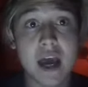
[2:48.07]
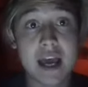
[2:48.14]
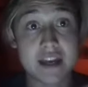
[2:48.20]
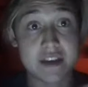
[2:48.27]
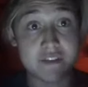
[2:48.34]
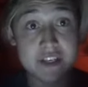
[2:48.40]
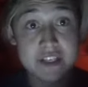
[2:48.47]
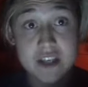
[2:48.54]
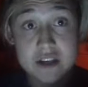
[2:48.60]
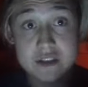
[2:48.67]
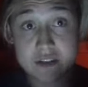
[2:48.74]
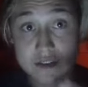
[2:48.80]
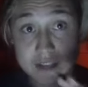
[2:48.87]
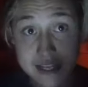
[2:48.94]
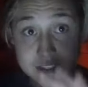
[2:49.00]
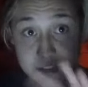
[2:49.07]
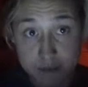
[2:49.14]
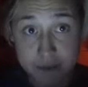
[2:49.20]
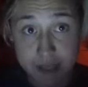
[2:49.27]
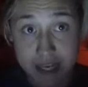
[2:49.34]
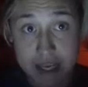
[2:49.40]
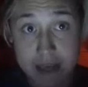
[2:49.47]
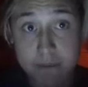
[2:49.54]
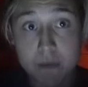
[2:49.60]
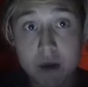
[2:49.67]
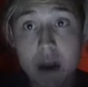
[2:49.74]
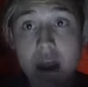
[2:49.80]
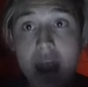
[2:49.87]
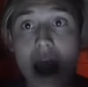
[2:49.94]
and if he doesn't, that's up to him.